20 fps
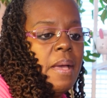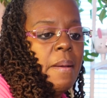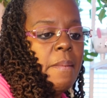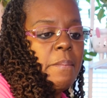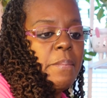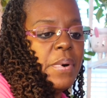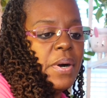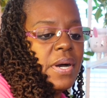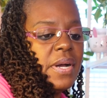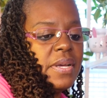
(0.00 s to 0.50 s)

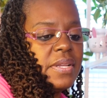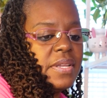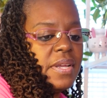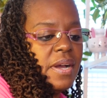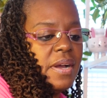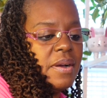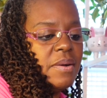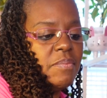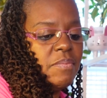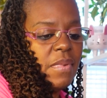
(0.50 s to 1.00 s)
But
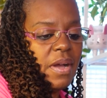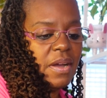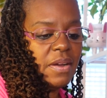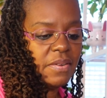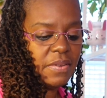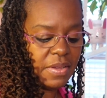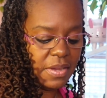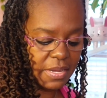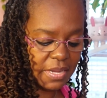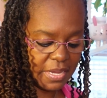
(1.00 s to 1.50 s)

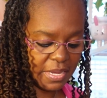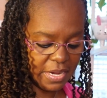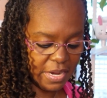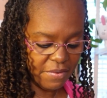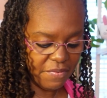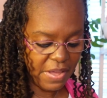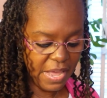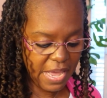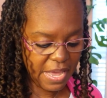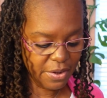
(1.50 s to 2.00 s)
again,
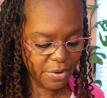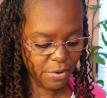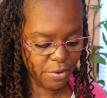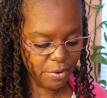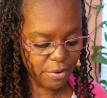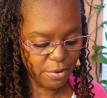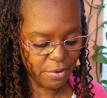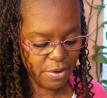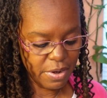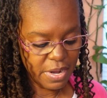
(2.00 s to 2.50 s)
I've had
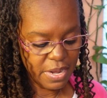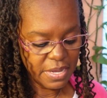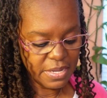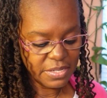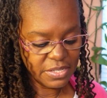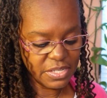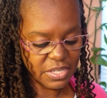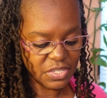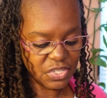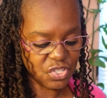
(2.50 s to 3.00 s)
her
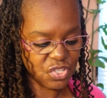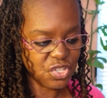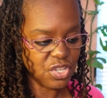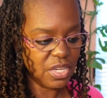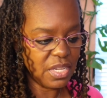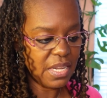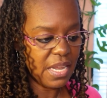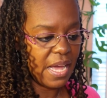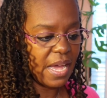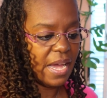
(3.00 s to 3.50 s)
since
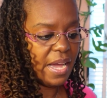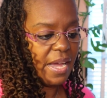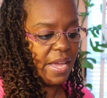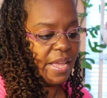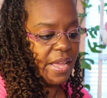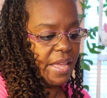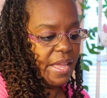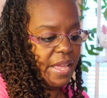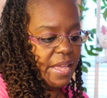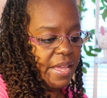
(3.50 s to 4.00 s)

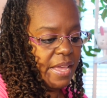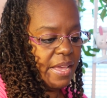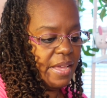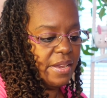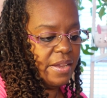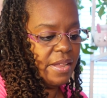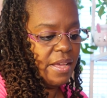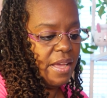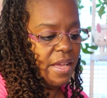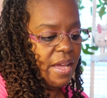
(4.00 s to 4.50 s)
July,
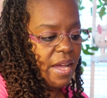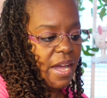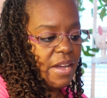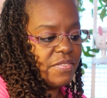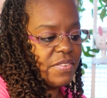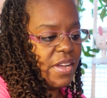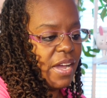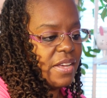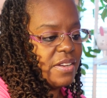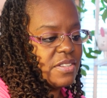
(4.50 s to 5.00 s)
and
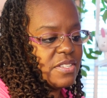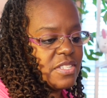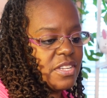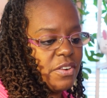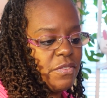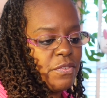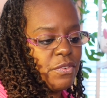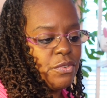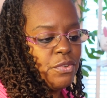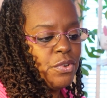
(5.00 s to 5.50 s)
I've gotten
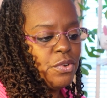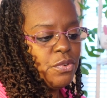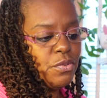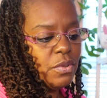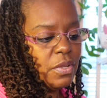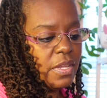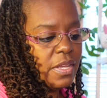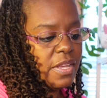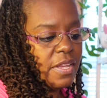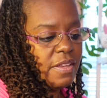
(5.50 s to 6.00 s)
several new
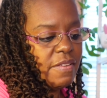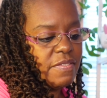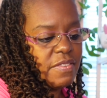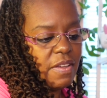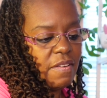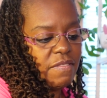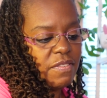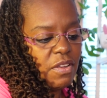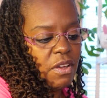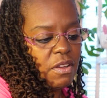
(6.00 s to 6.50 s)
leaves.
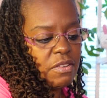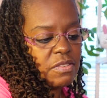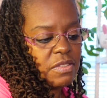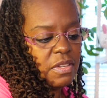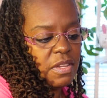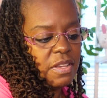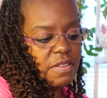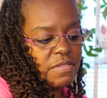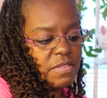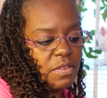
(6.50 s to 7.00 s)
I've lost
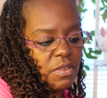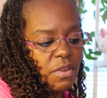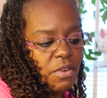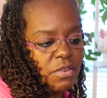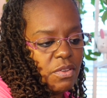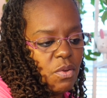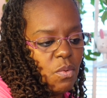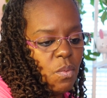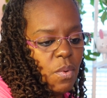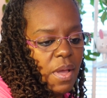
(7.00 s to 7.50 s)
leaves
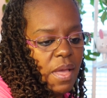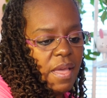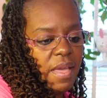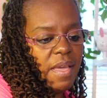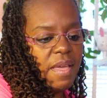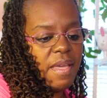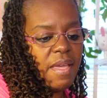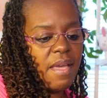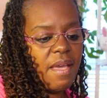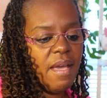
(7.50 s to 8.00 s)
along the
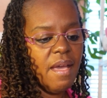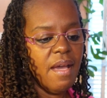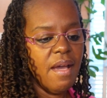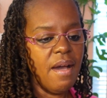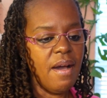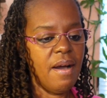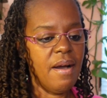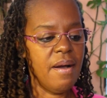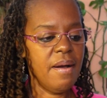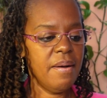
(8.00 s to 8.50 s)
way.
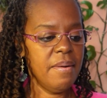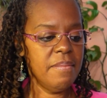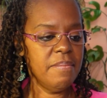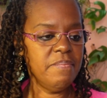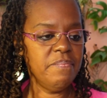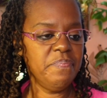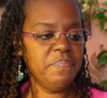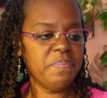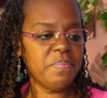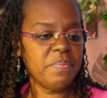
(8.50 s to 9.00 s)

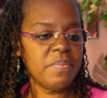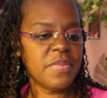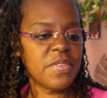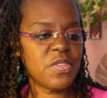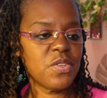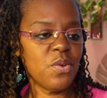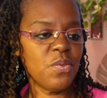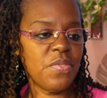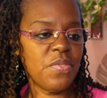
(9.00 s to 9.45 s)
So